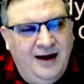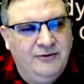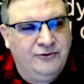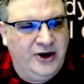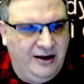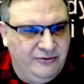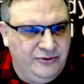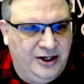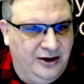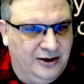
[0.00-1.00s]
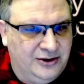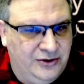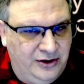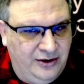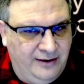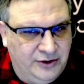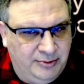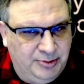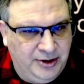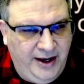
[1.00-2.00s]
for every character that you're ever going to
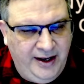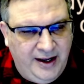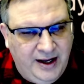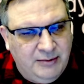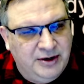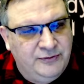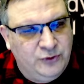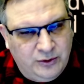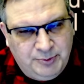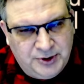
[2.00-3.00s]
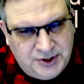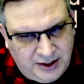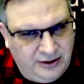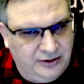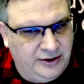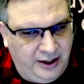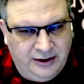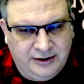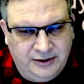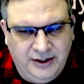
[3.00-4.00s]
play. But if your particular
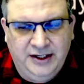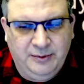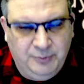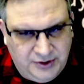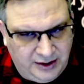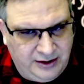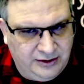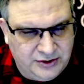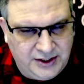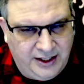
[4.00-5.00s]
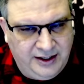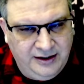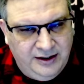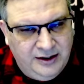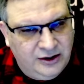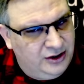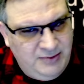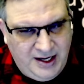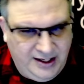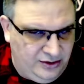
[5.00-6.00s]
character in a particular setting could
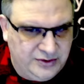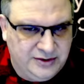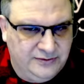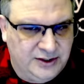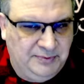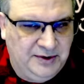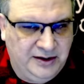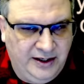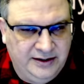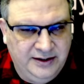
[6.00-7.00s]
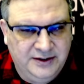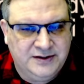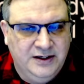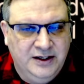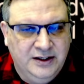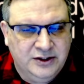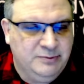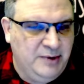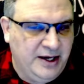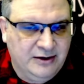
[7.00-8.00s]
make use of something like this, just
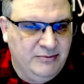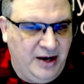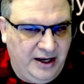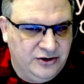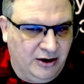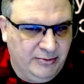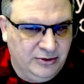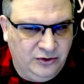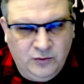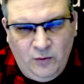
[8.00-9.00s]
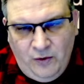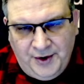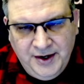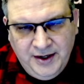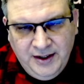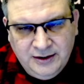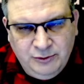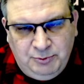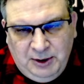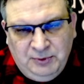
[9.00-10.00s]
make your mage armor look worn.
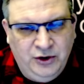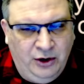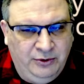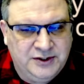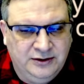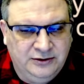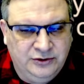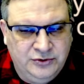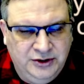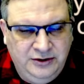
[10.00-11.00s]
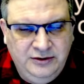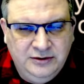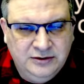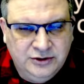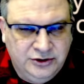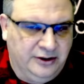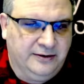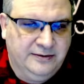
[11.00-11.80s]
Do people know it's an illusion? Sure.